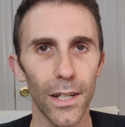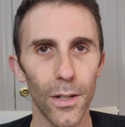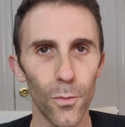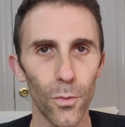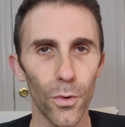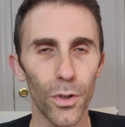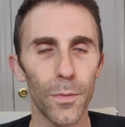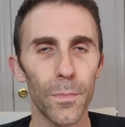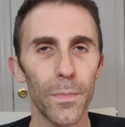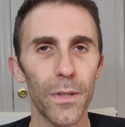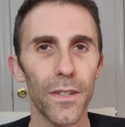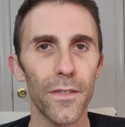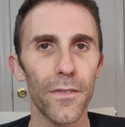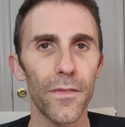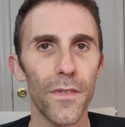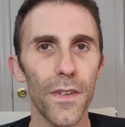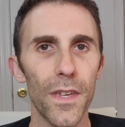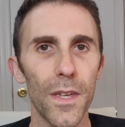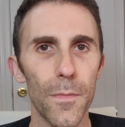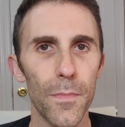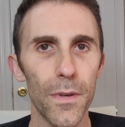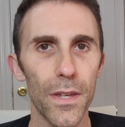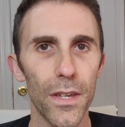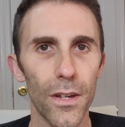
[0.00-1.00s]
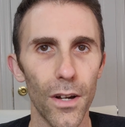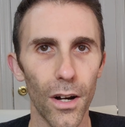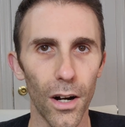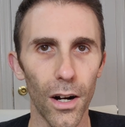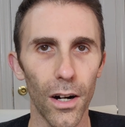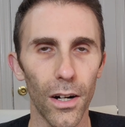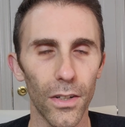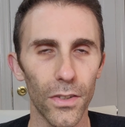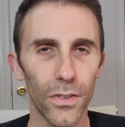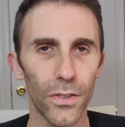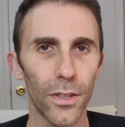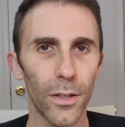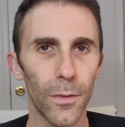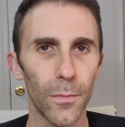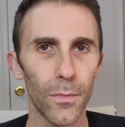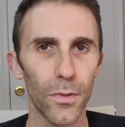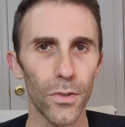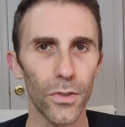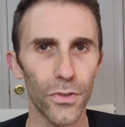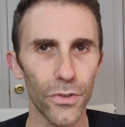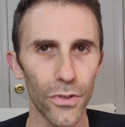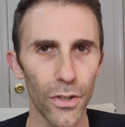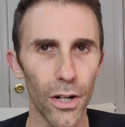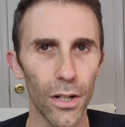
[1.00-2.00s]
would be VBR. So I'm
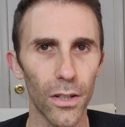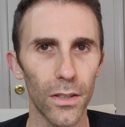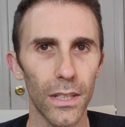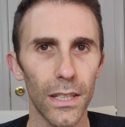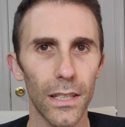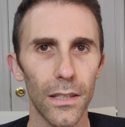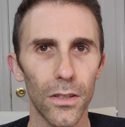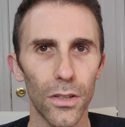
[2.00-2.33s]
strongly